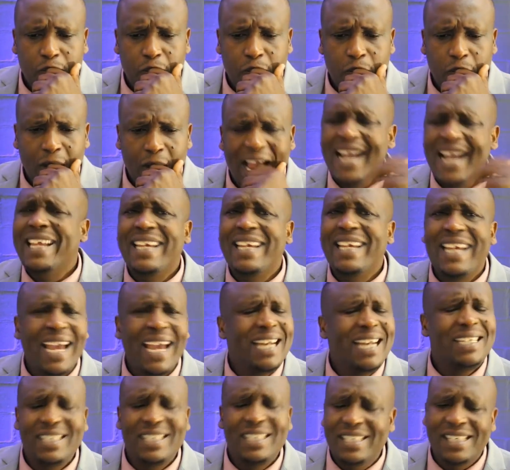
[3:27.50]
I
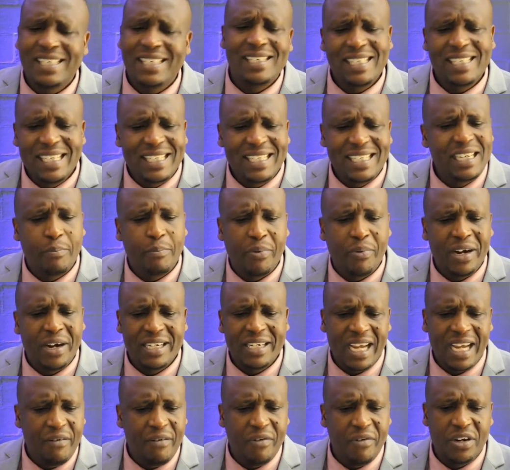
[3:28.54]
can't just interpret
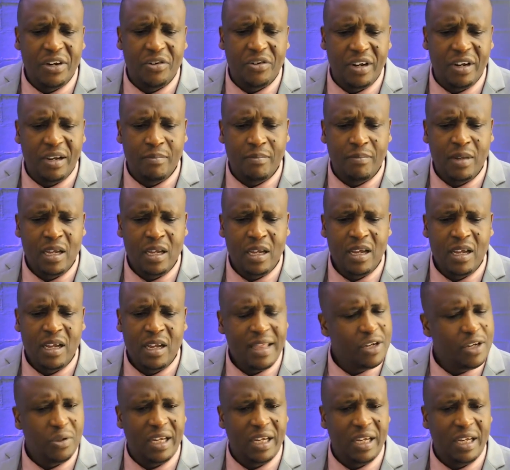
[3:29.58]
every dream
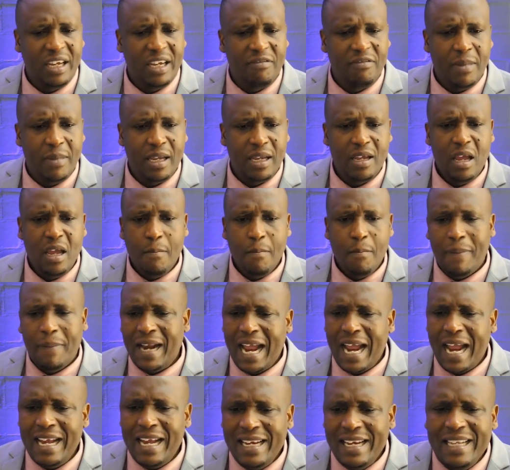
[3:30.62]
that you give me, but I
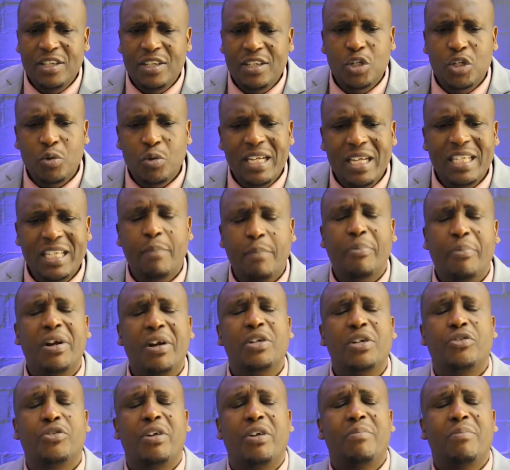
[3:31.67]
need to
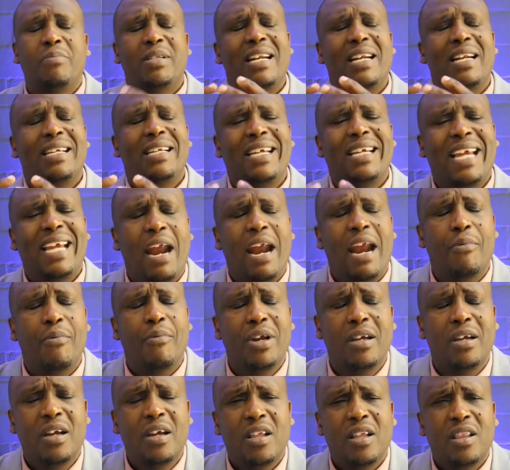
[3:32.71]
interpret dreams that carry
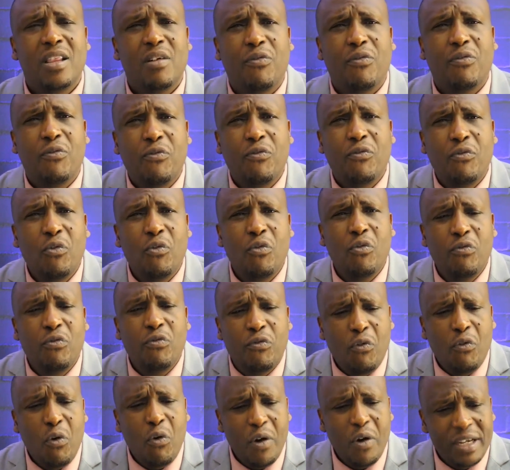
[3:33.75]
the full
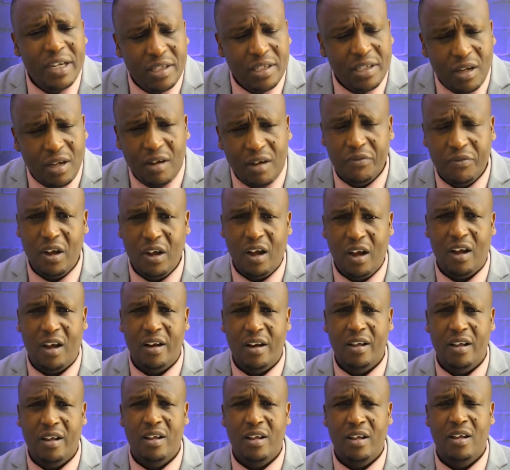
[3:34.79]
voice of God.
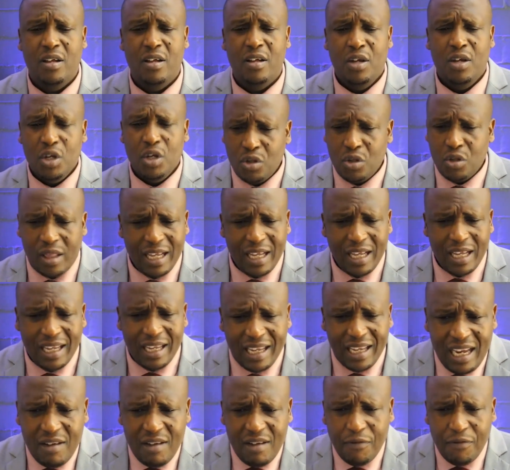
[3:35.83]
So the
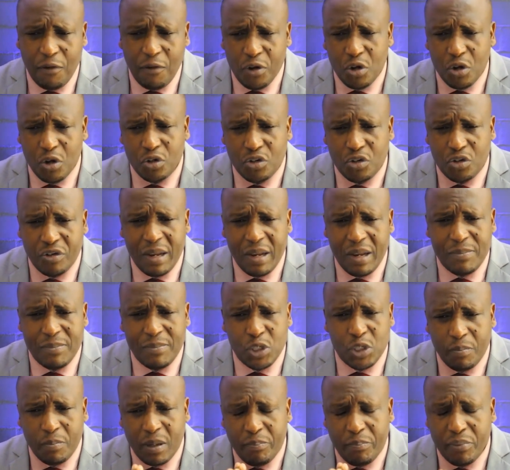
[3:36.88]
key for your dreams to
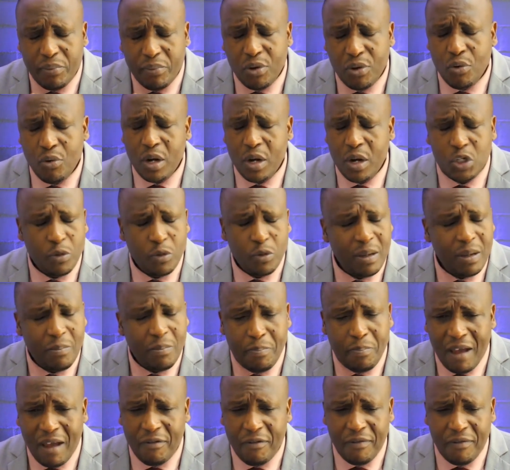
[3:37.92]
be pure, to be
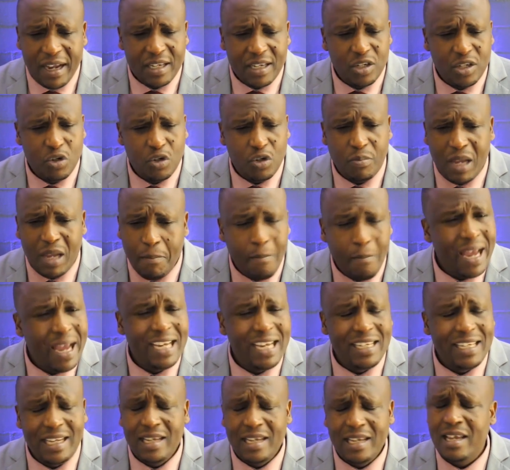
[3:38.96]
perfect, to be
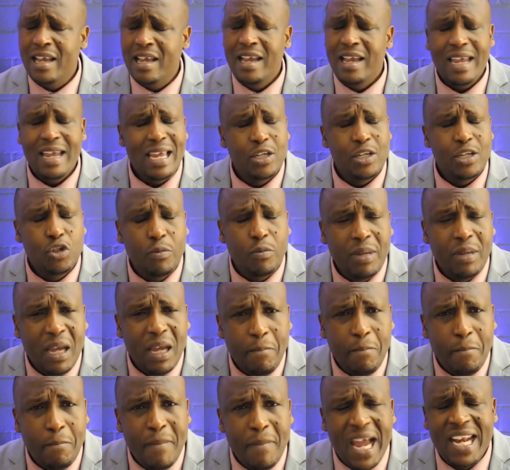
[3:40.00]
amazing, is to be a
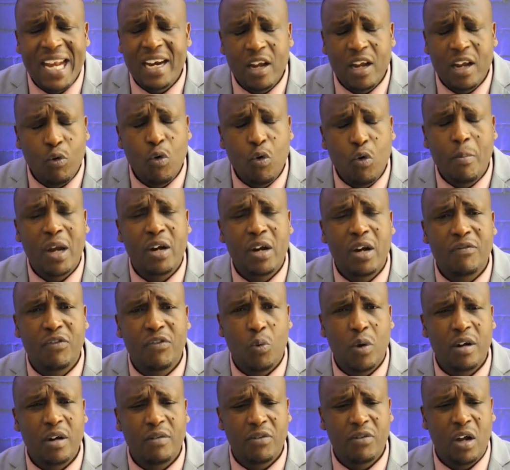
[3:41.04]
man and a woman of the
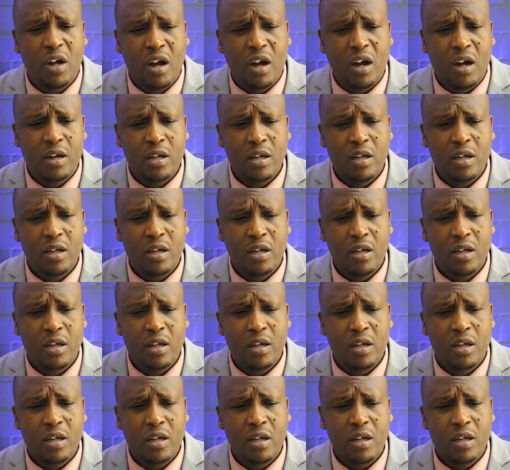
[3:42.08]
Word of God.